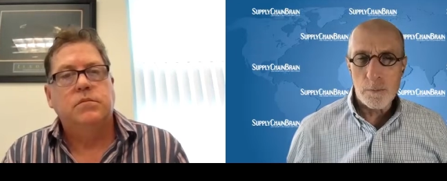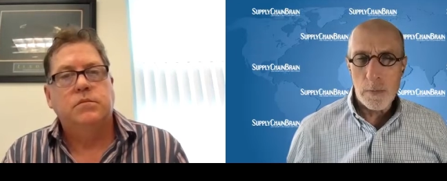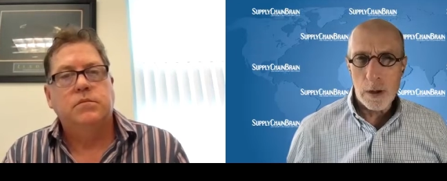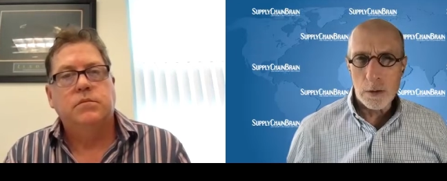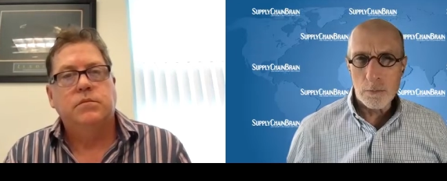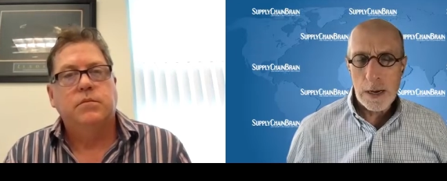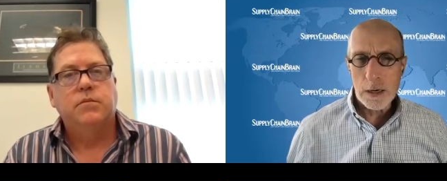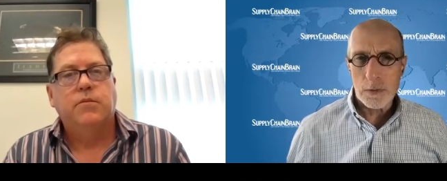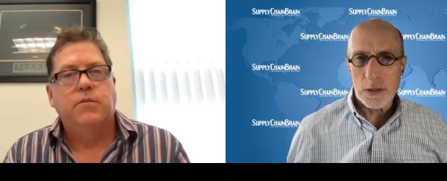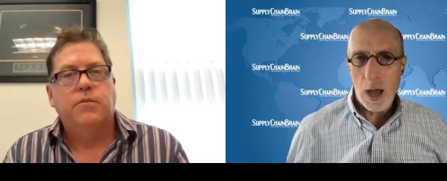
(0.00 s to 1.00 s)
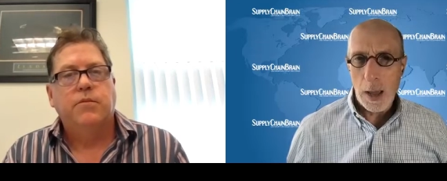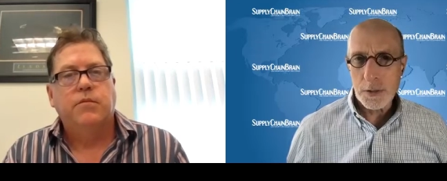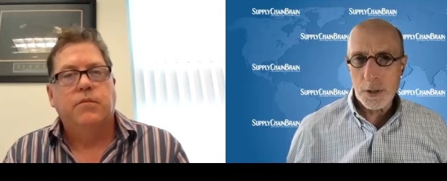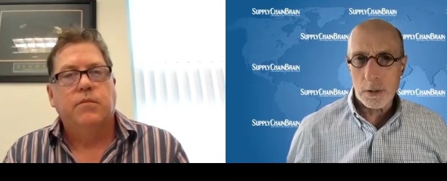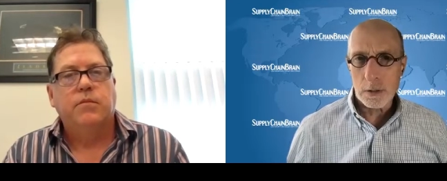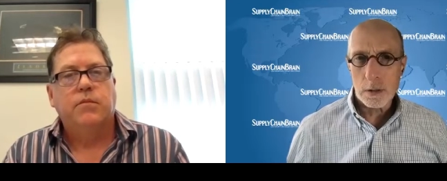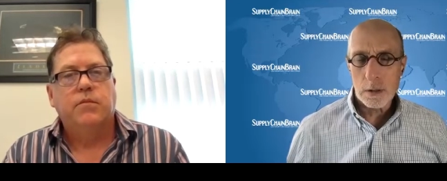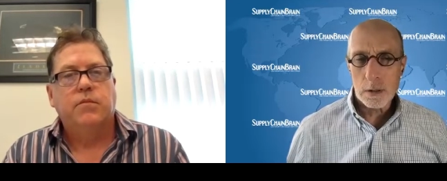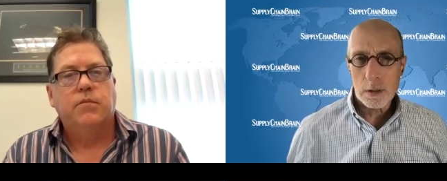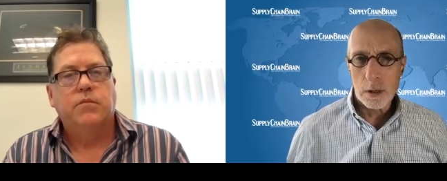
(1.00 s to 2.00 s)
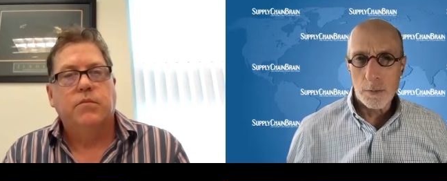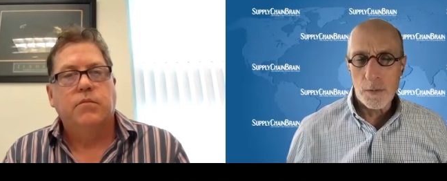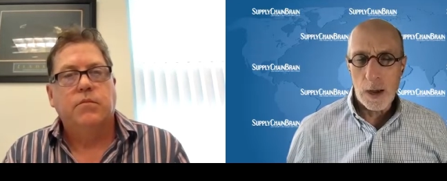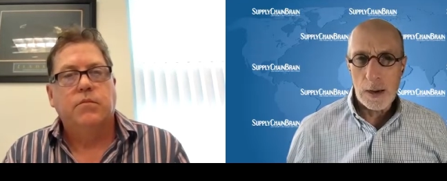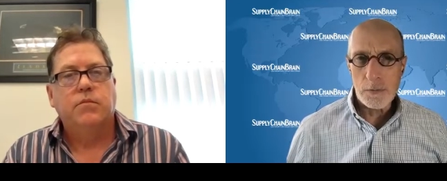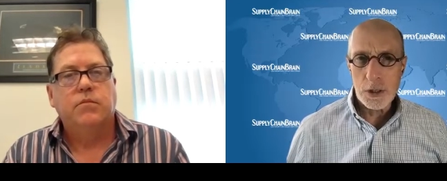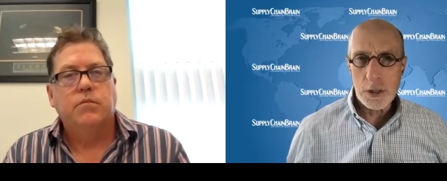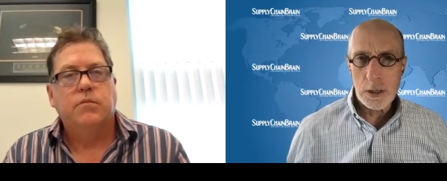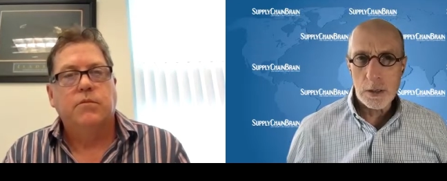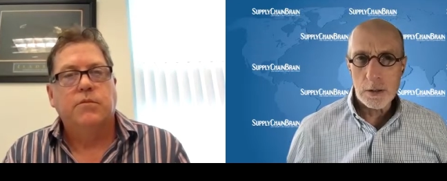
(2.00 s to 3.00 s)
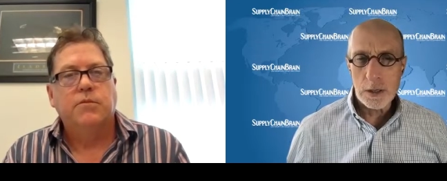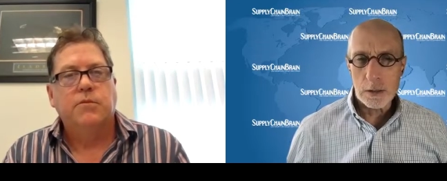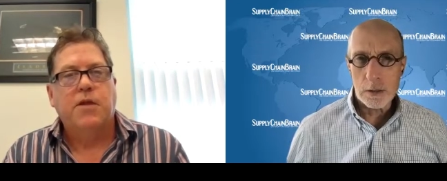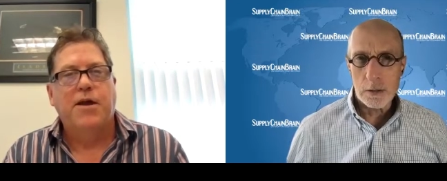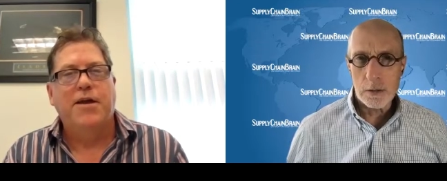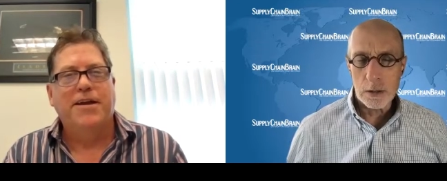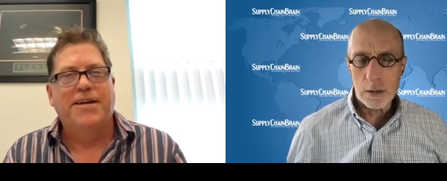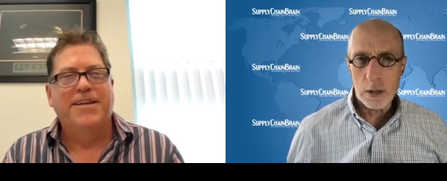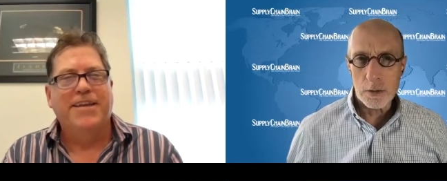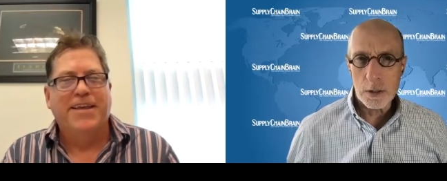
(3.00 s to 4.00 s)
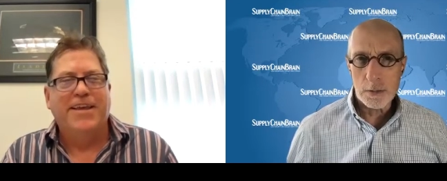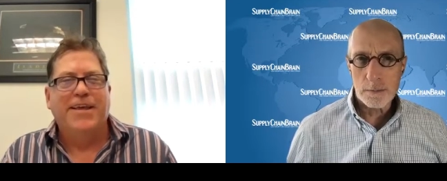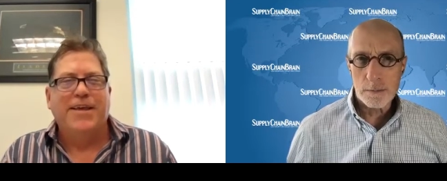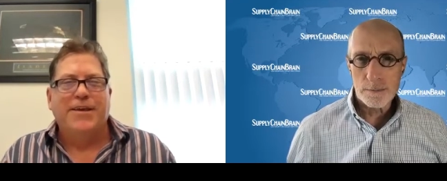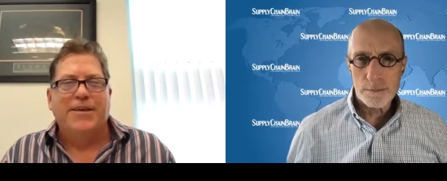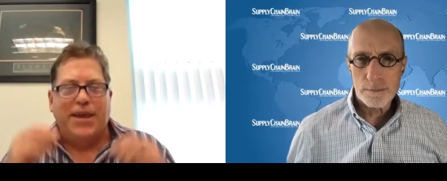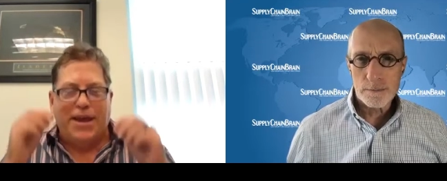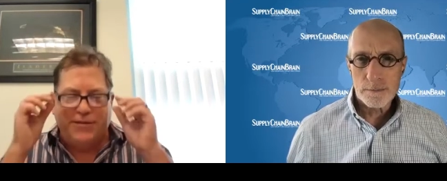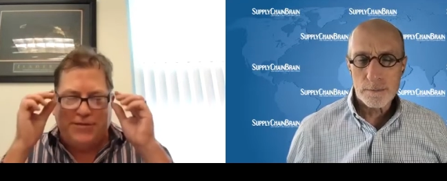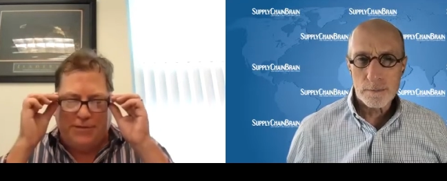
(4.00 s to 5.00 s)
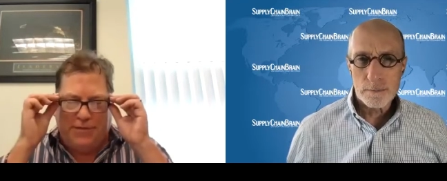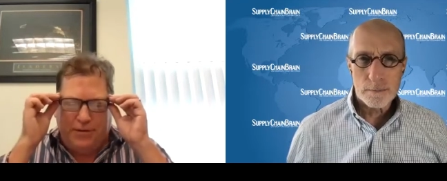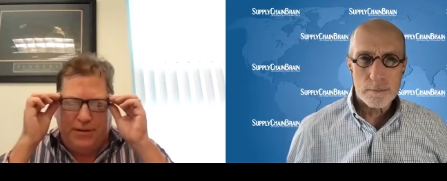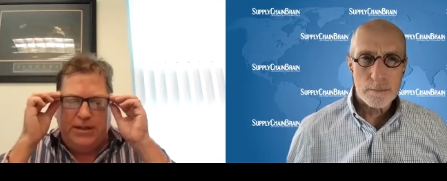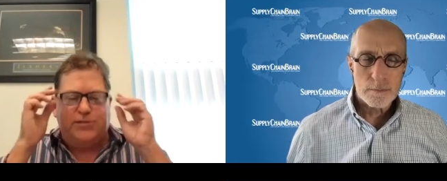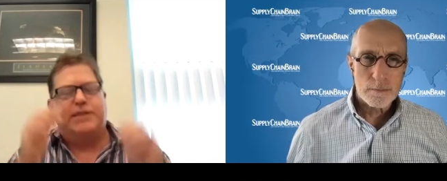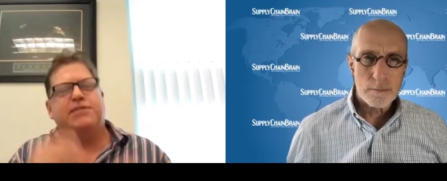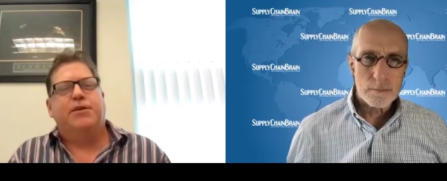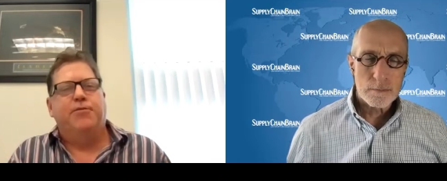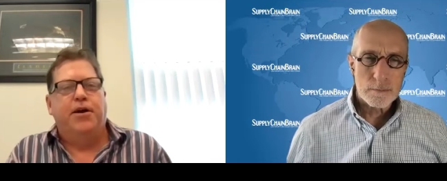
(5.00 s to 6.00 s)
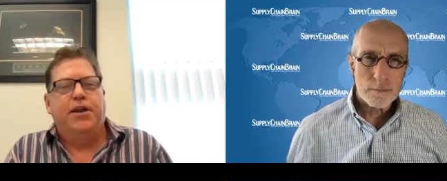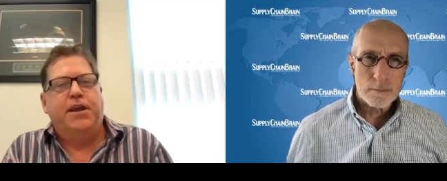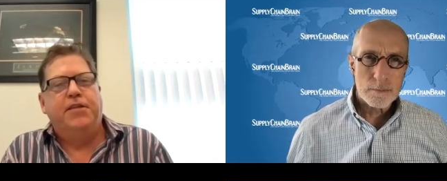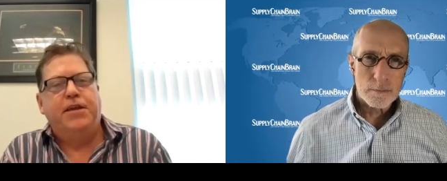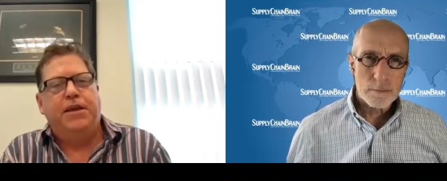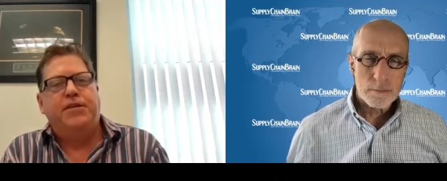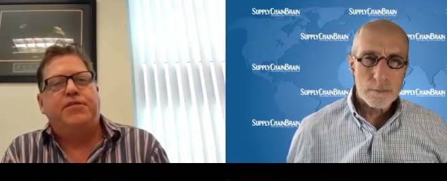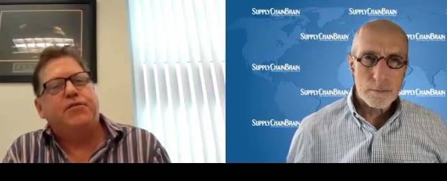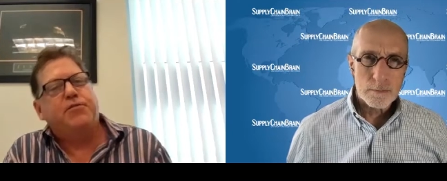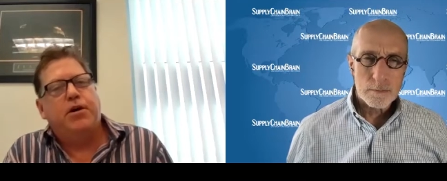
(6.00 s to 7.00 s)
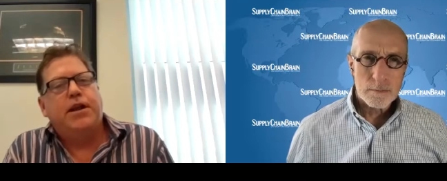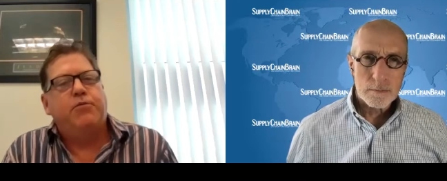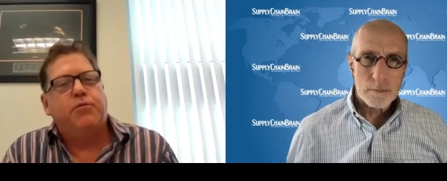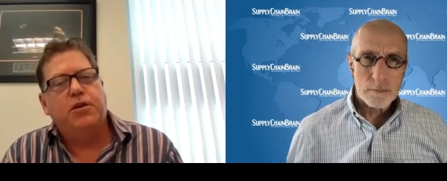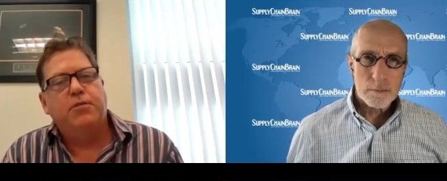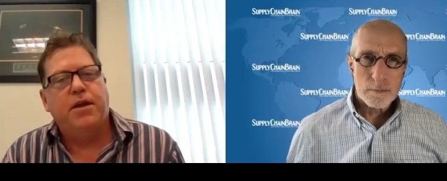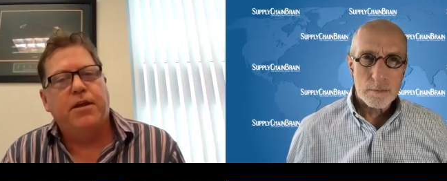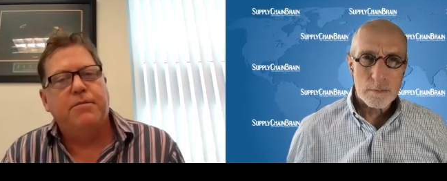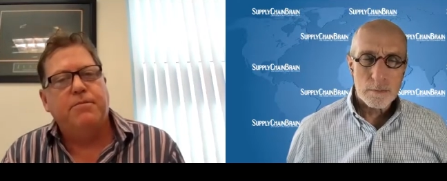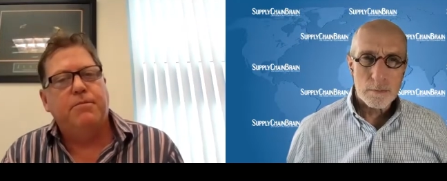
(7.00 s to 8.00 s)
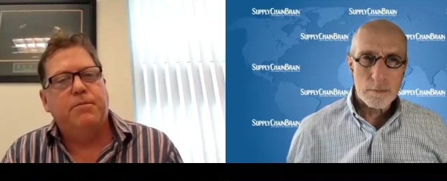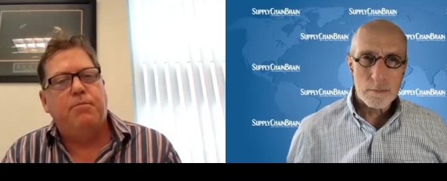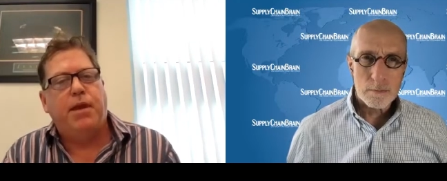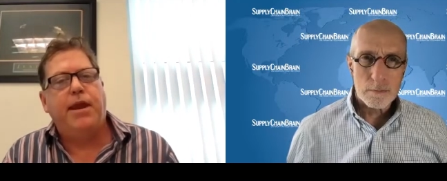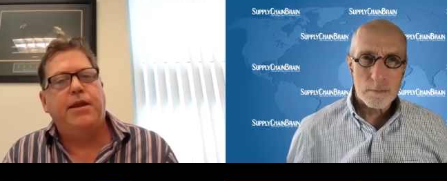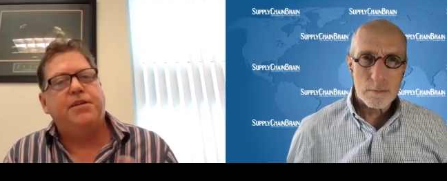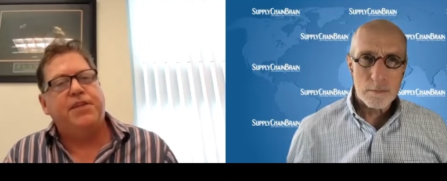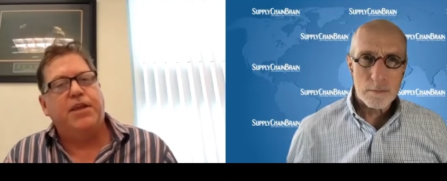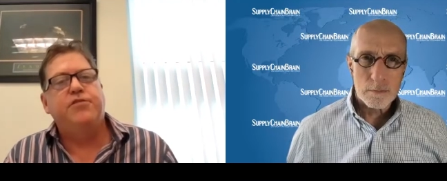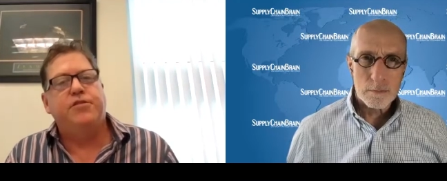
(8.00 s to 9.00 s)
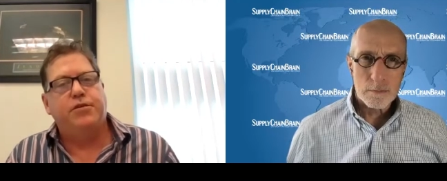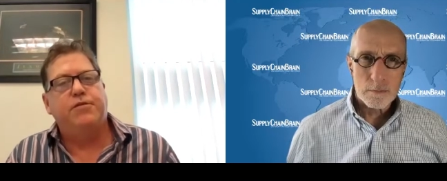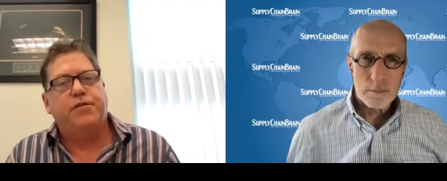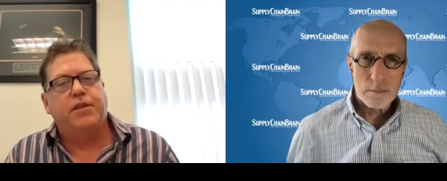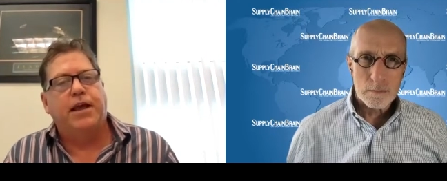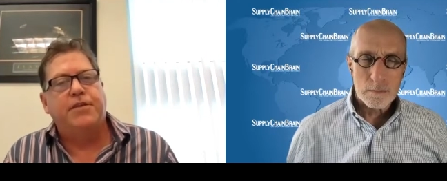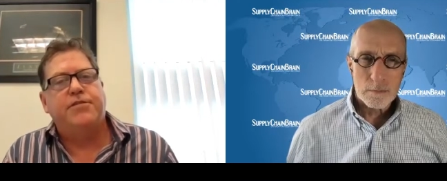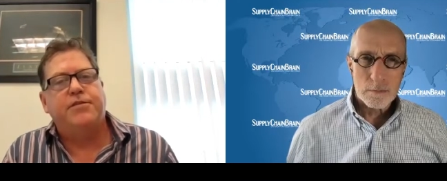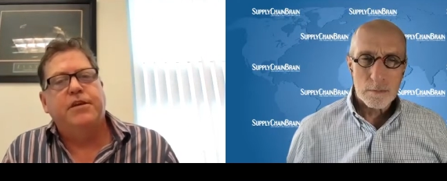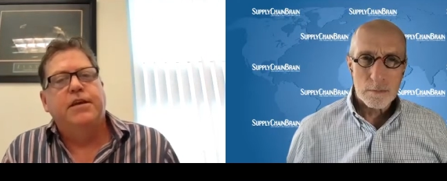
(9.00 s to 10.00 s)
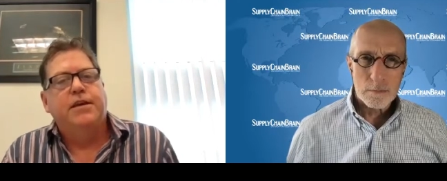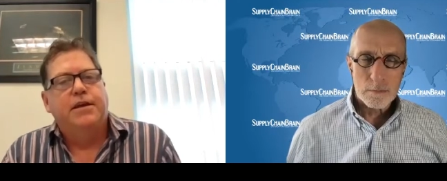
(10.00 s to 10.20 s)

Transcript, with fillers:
Speaker 1: uh, rate of adoption of five G te technology?
Speaker 2: Yeah, this is a very interesting one. And, and this is one I've really been paying attention to for the last